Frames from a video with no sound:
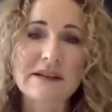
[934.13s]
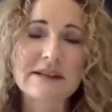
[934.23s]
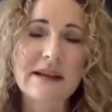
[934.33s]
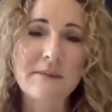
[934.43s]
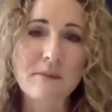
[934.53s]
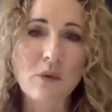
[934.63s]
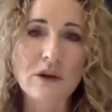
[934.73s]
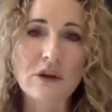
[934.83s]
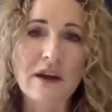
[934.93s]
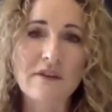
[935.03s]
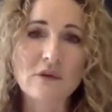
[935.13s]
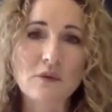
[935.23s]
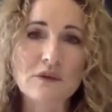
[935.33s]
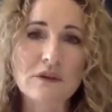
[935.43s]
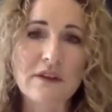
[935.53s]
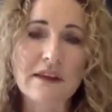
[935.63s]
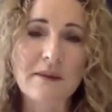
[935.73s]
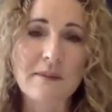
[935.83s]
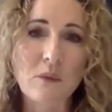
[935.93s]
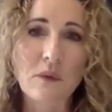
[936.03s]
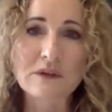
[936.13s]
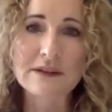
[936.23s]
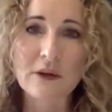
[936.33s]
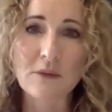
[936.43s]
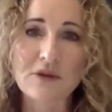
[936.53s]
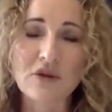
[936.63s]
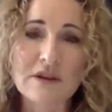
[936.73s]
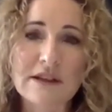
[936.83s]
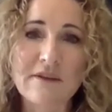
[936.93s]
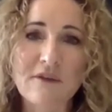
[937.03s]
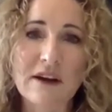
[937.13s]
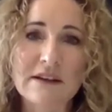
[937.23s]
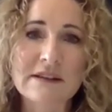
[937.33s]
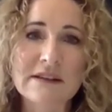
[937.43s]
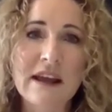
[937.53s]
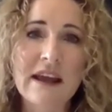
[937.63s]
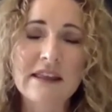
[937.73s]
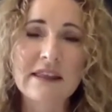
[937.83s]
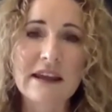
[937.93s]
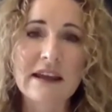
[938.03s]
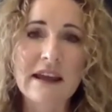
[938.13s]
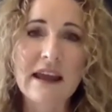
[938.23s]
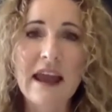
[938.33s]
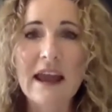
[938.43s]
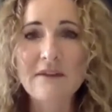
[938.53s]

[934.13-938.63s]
but at some point you have to also think about where is the opportunity for us there.